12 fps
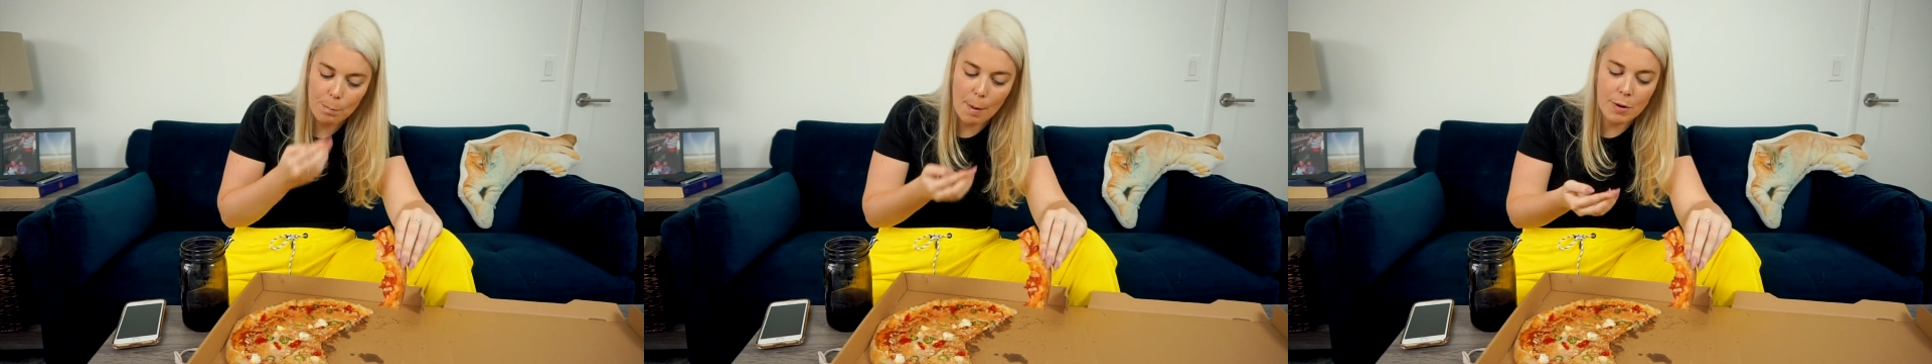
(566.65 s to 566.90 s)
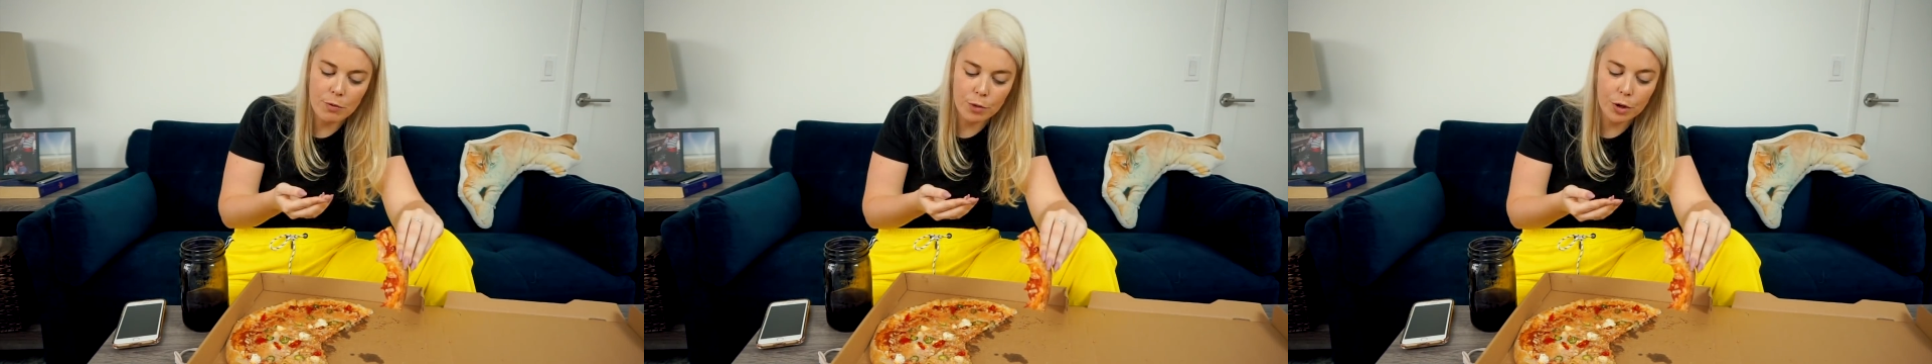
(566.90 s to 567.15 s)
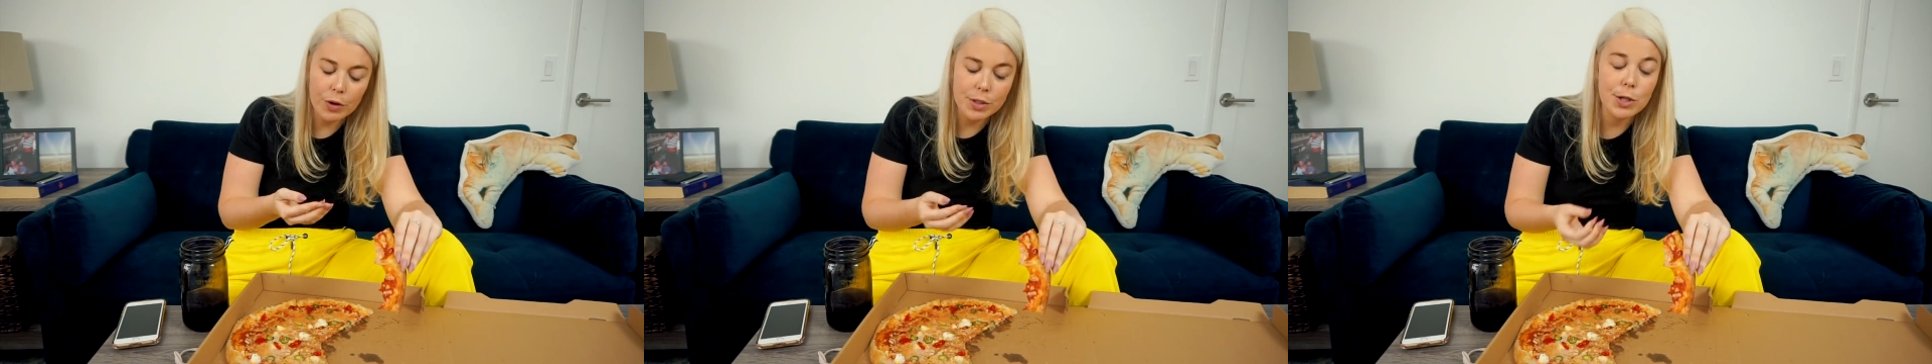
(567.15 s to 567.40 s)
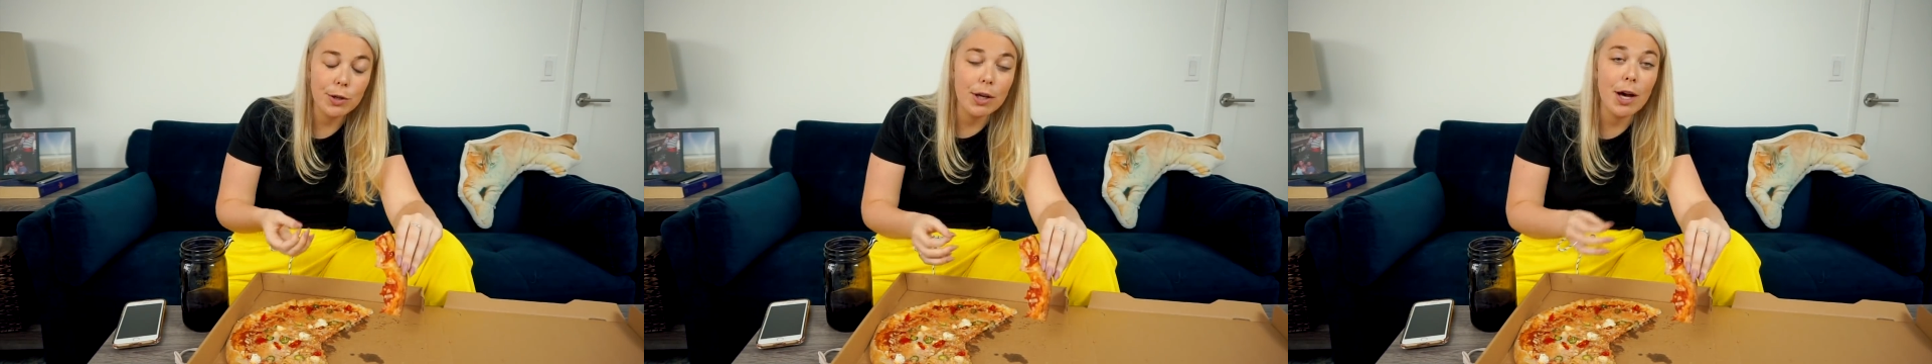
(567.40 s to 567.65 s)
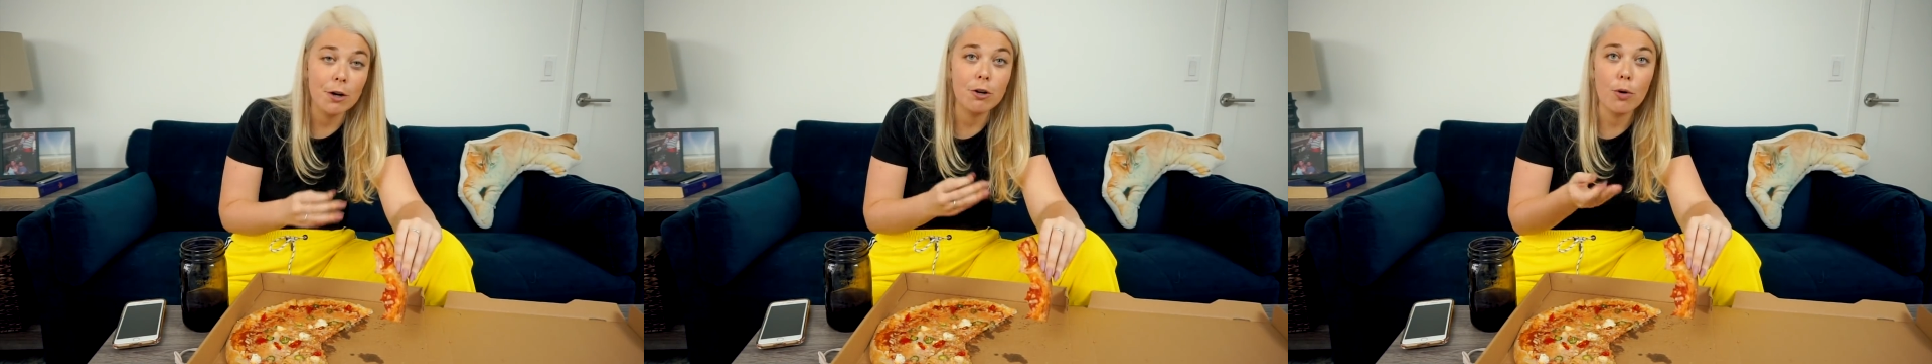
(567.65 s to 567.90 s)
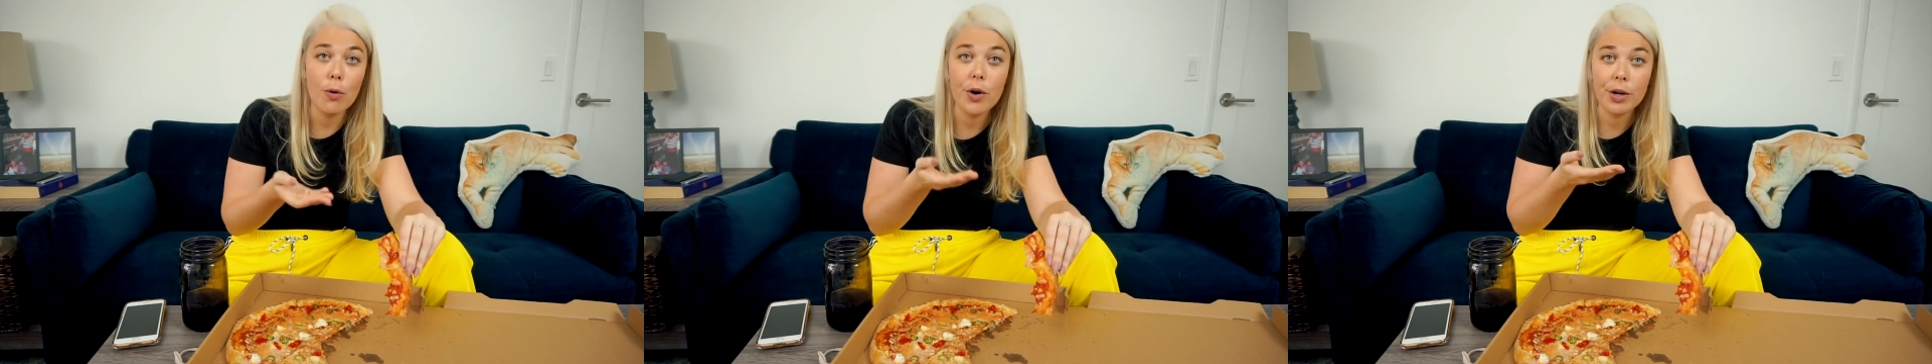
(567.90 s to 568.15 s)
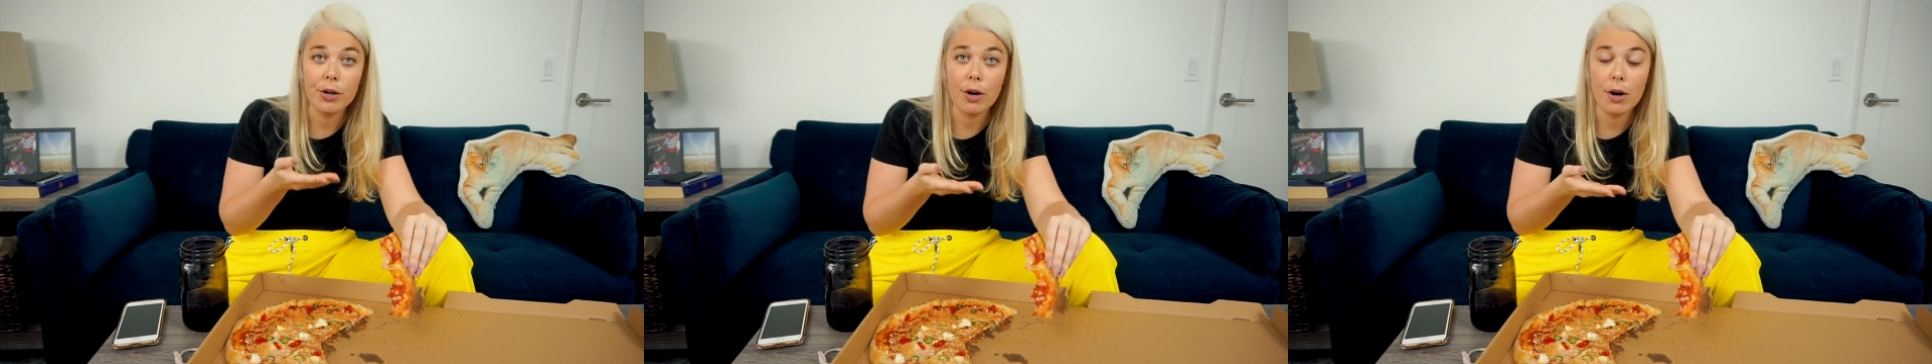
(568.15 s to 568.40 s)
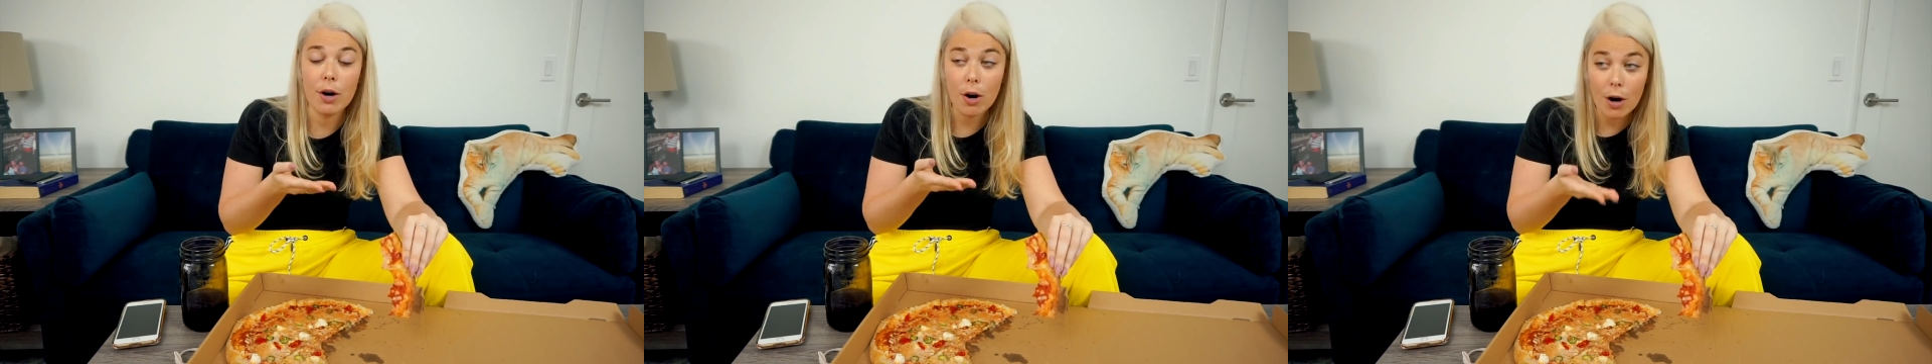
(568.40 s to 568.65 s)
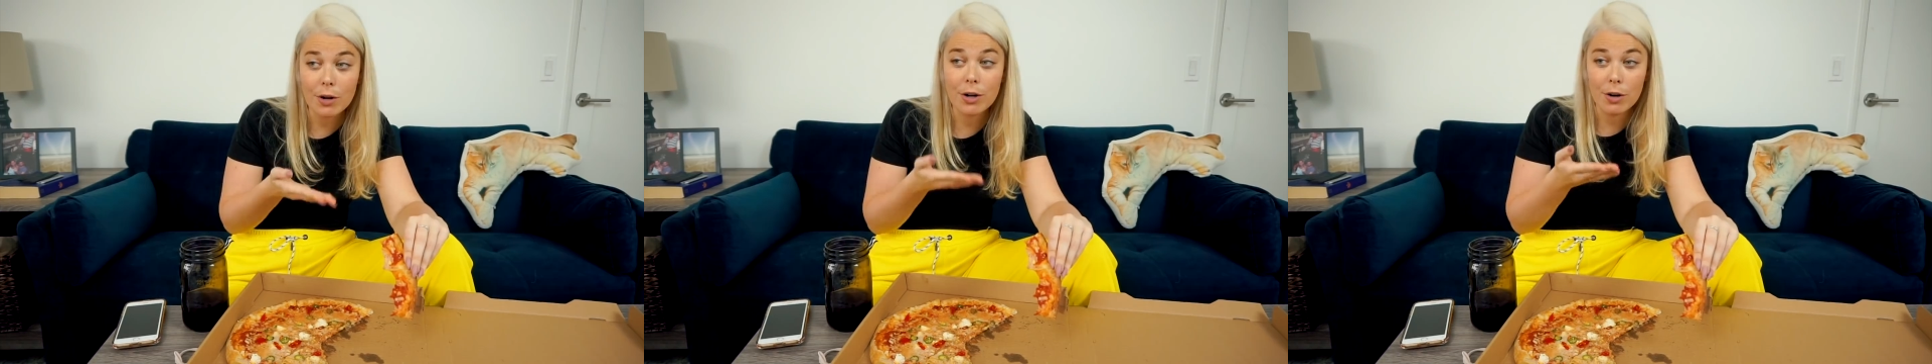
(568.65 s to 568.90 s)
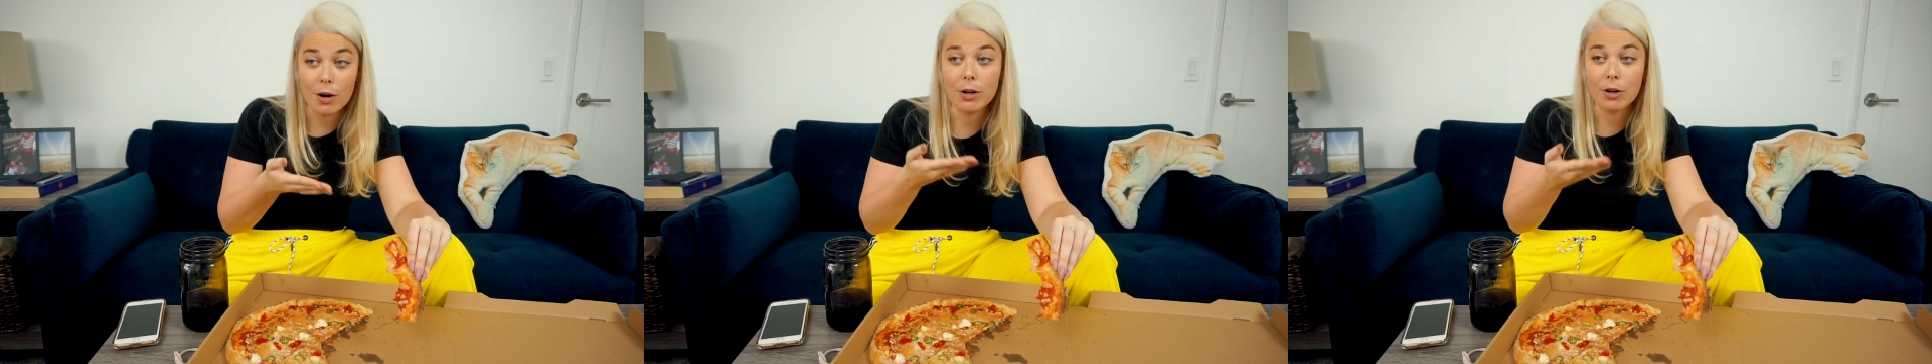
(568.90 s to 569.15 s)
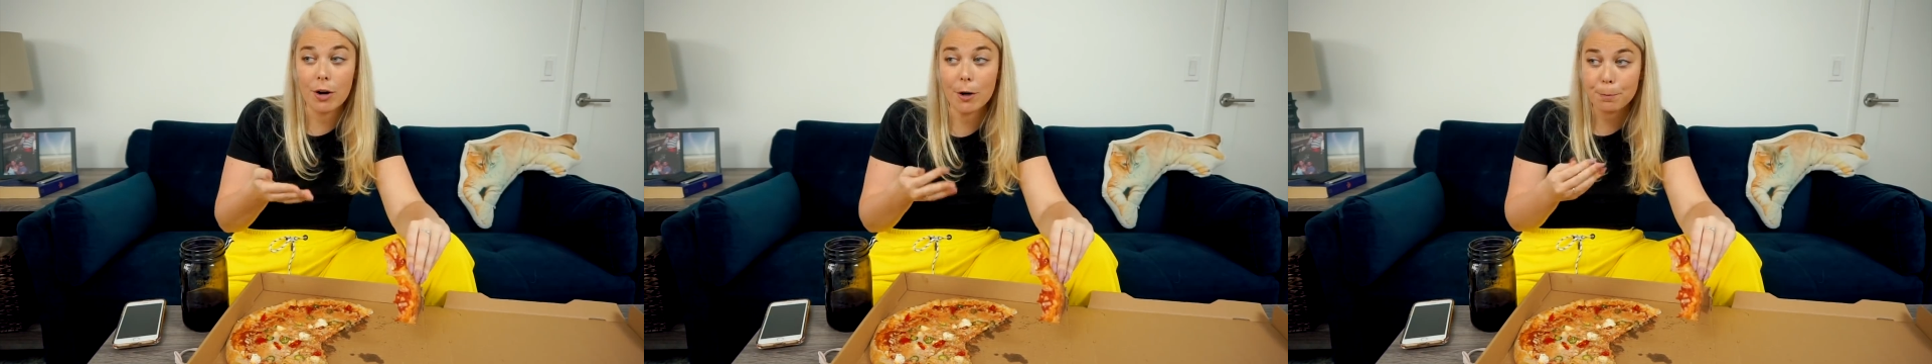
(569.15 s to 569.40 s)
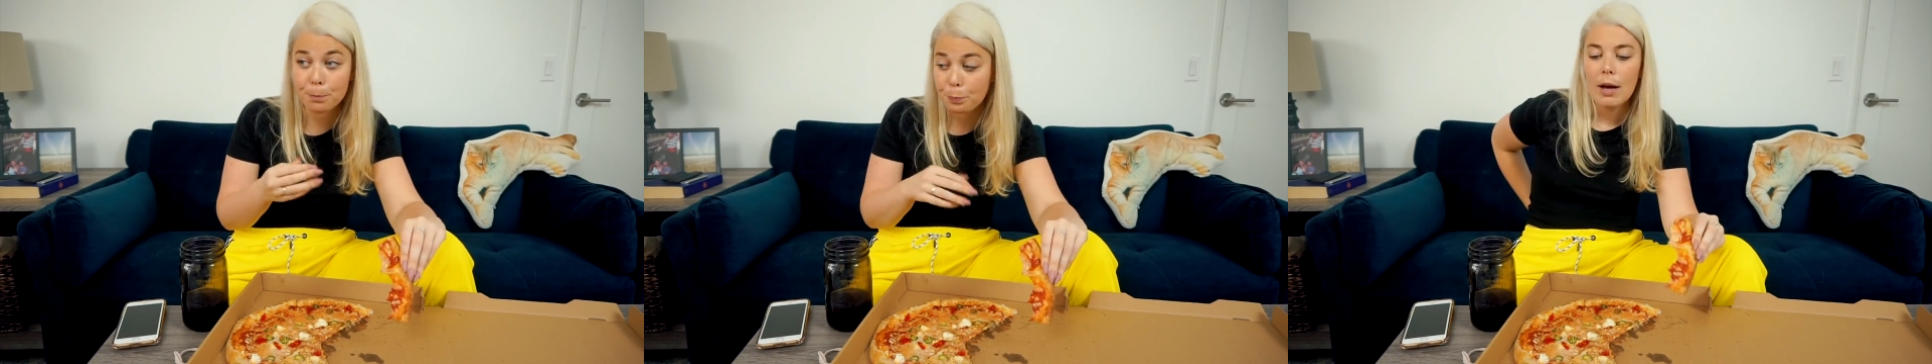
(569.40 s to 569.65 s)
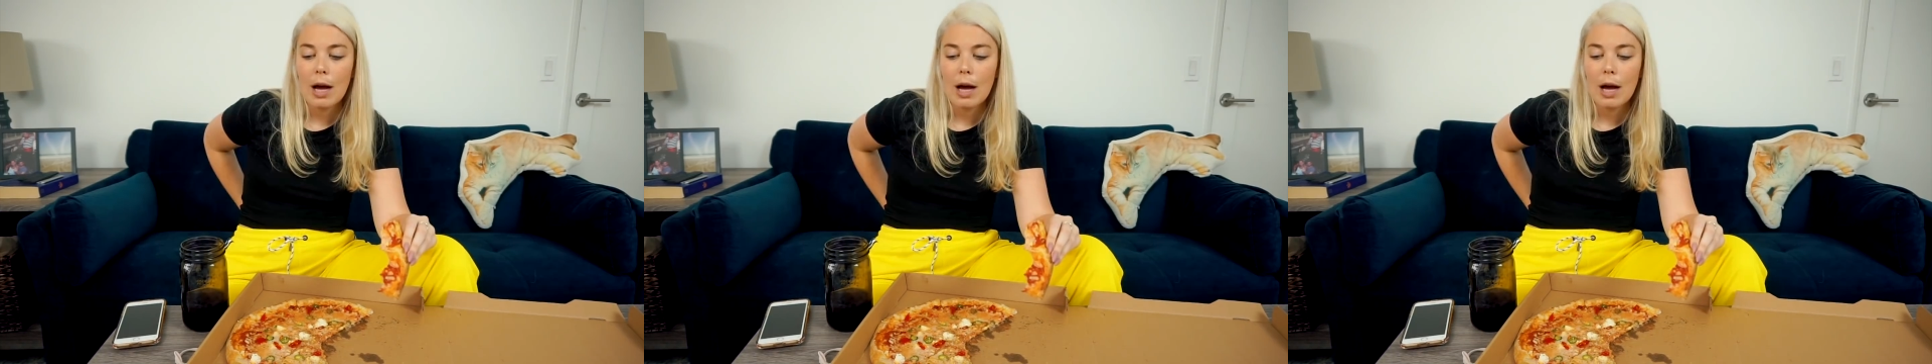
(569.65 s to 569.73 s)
I mean, realistically, I could go on and on and on and on.